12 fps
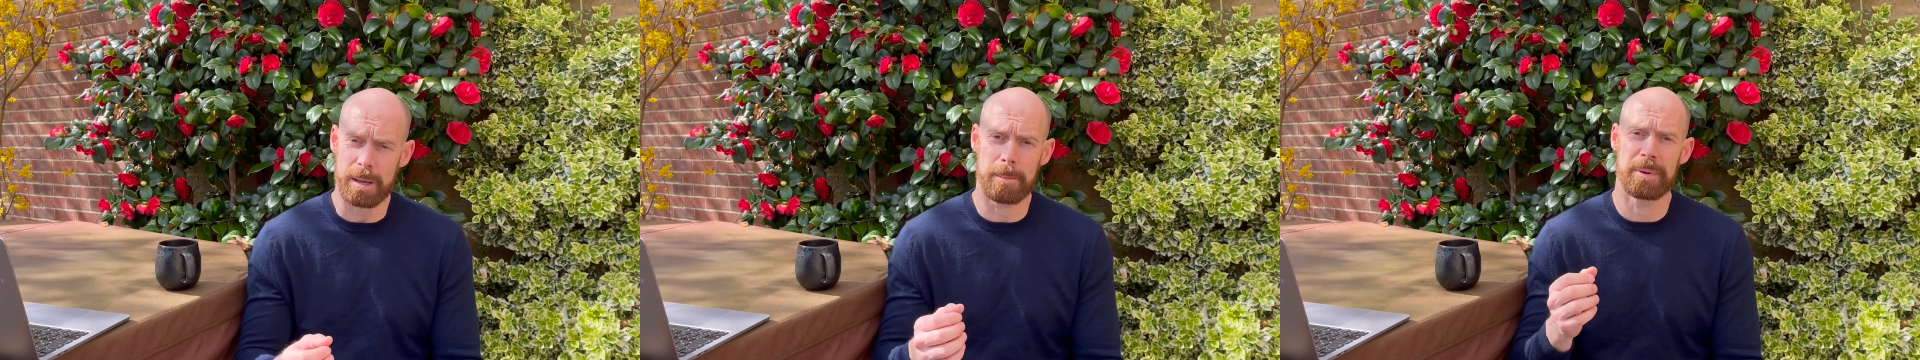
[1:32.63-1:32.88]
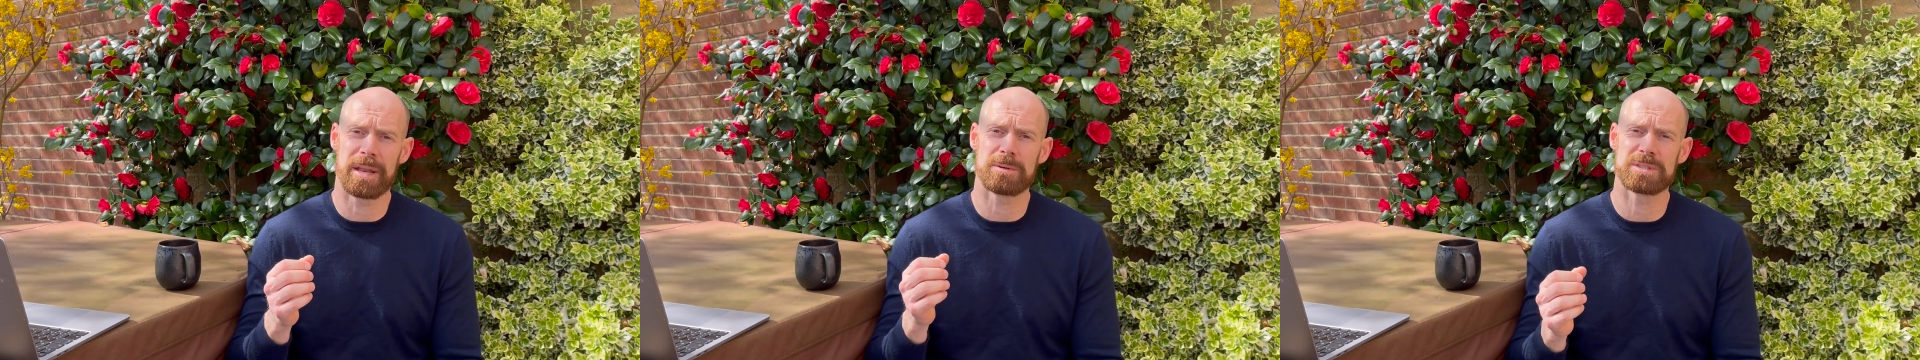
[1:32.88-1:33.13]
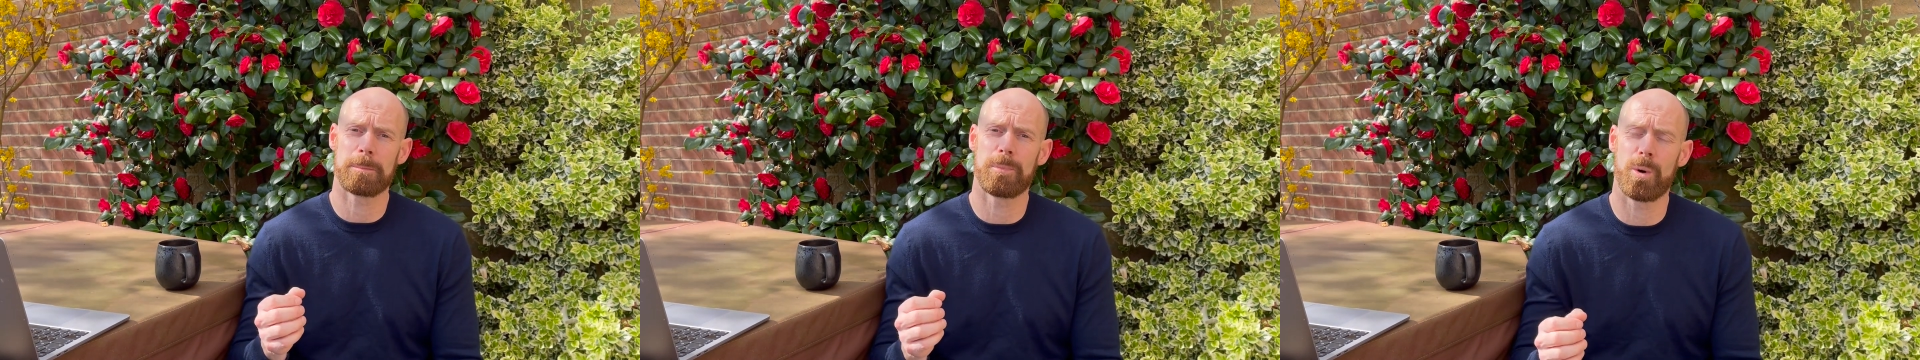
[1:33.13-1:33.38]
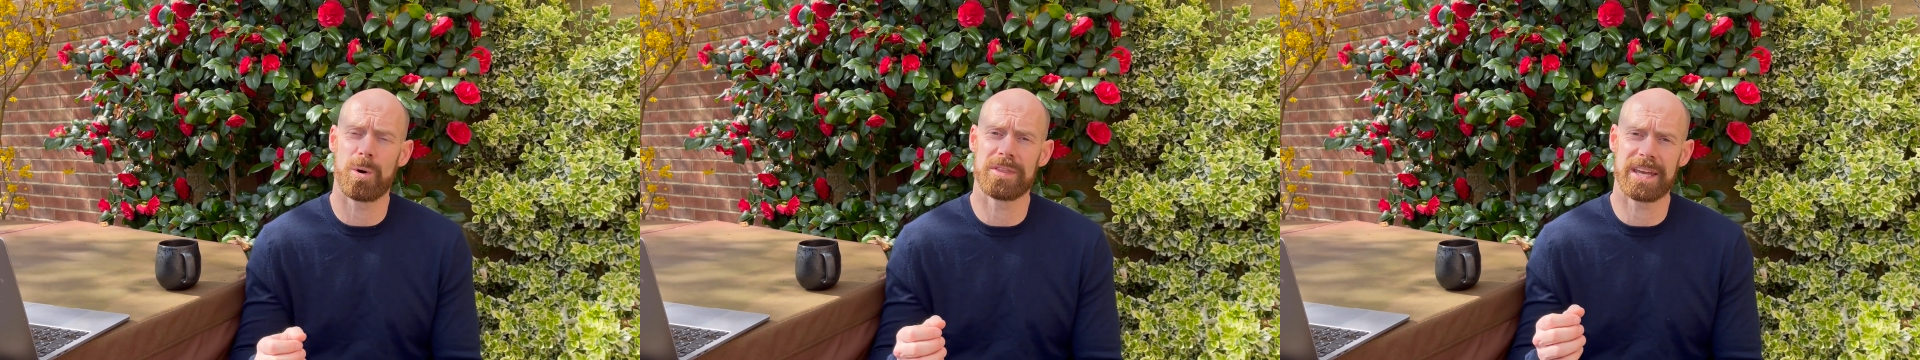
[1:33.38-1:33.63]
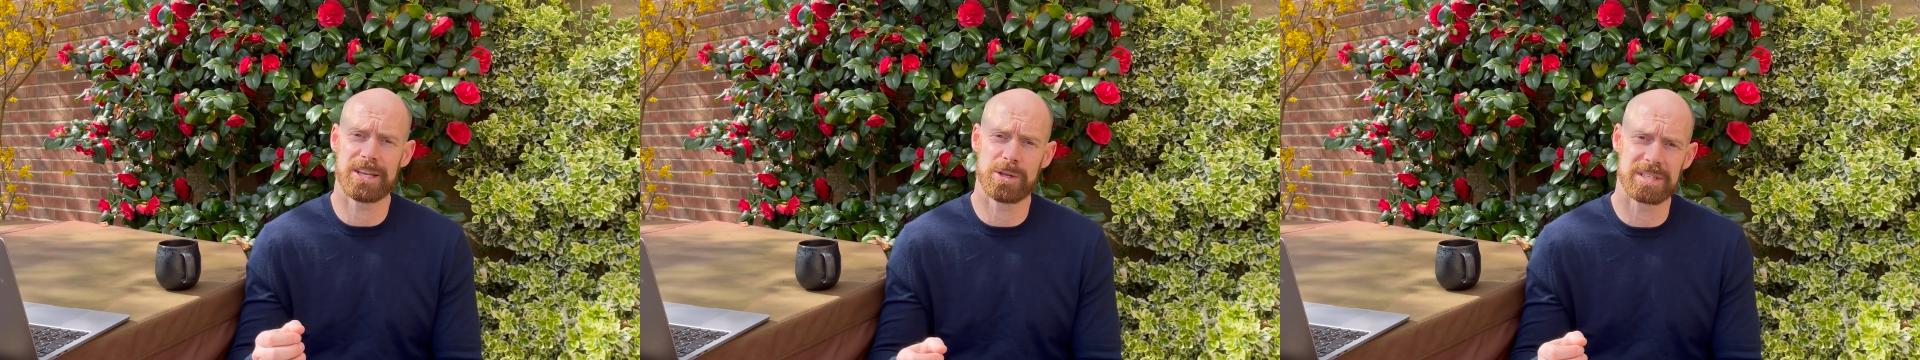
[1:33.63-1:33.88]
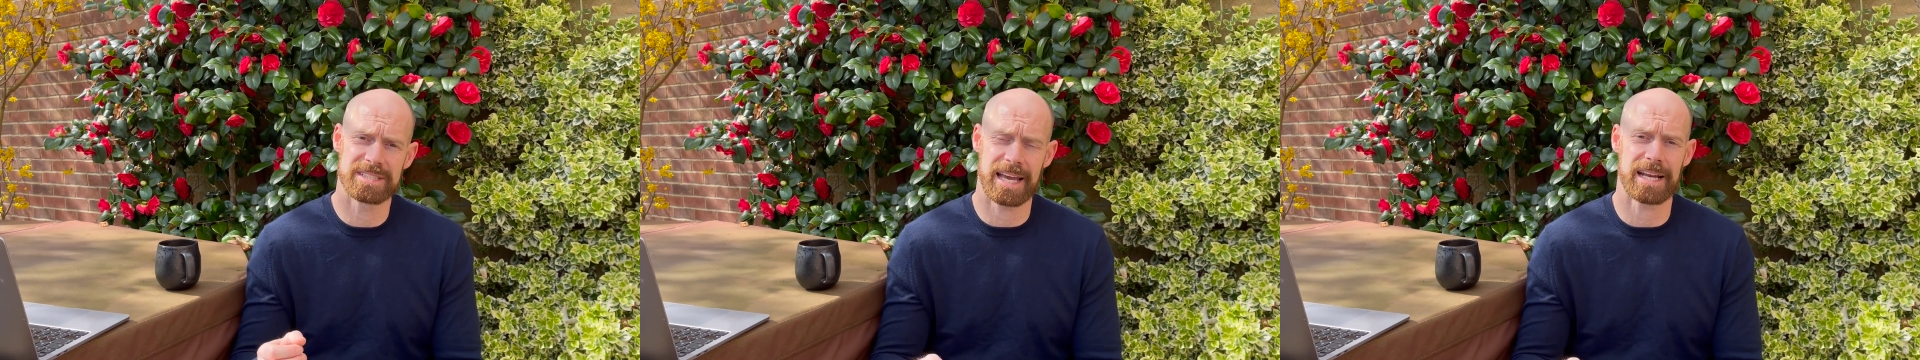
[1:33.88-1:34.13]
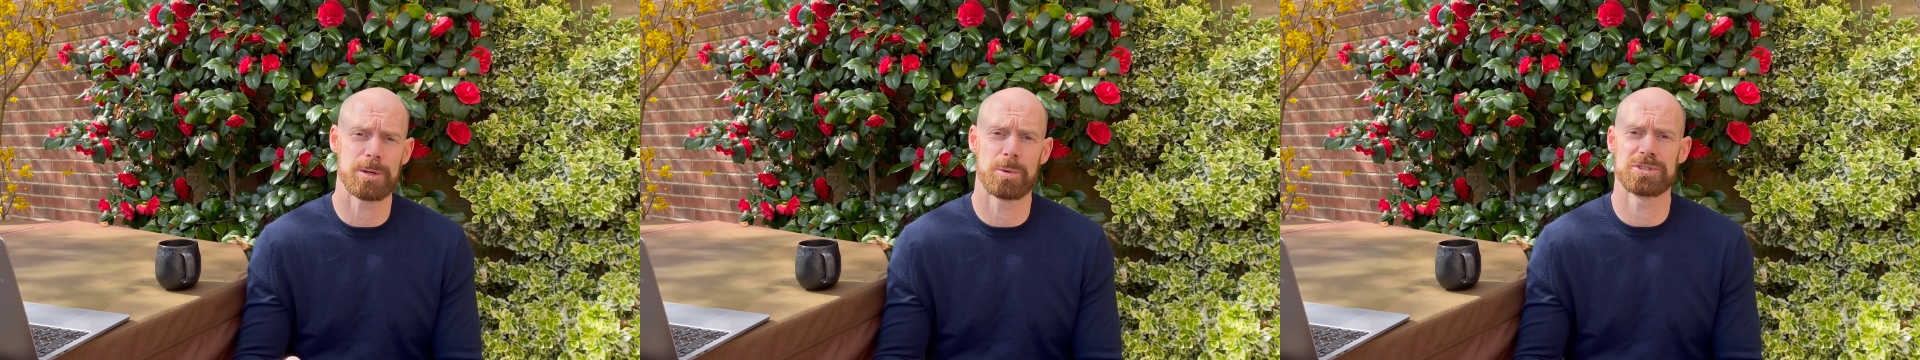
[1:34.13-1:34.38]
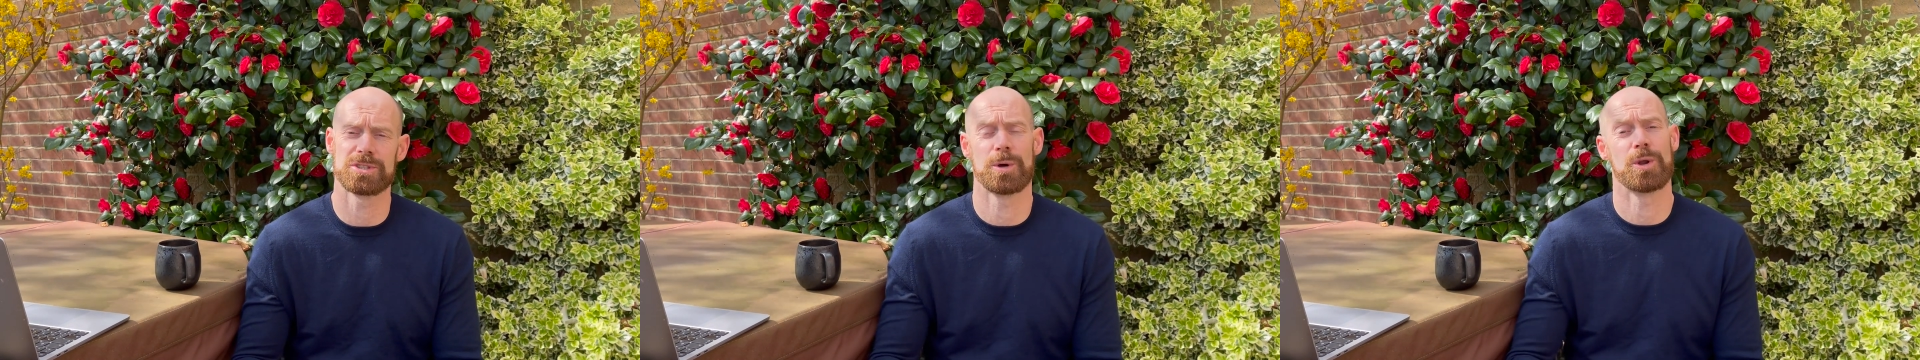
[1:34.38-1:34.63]
But that was important that he knew exactly what
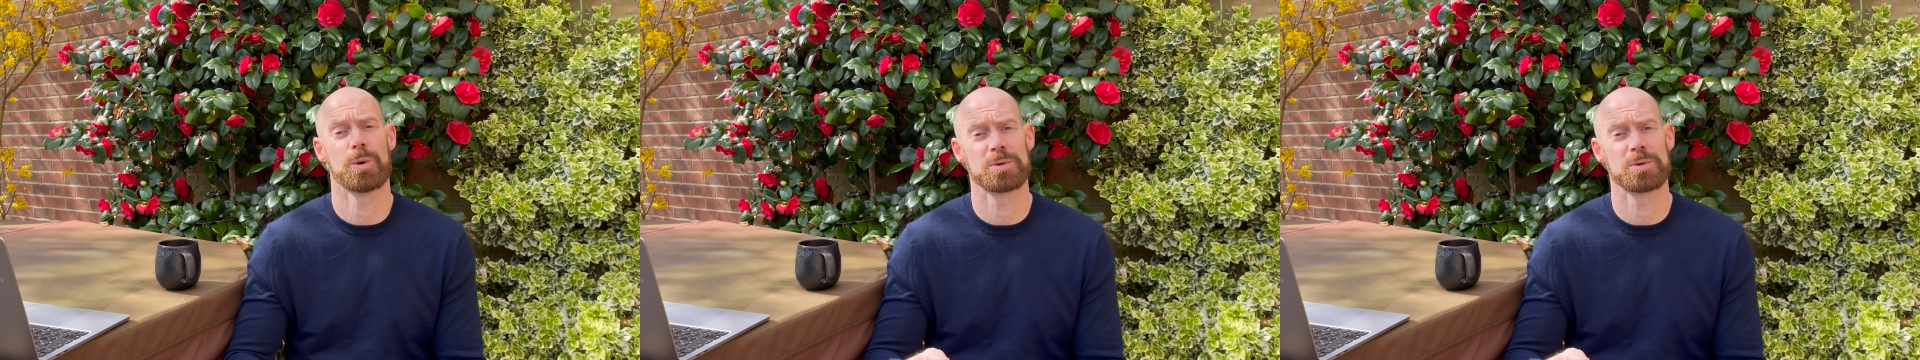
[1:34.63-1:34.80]
to do and who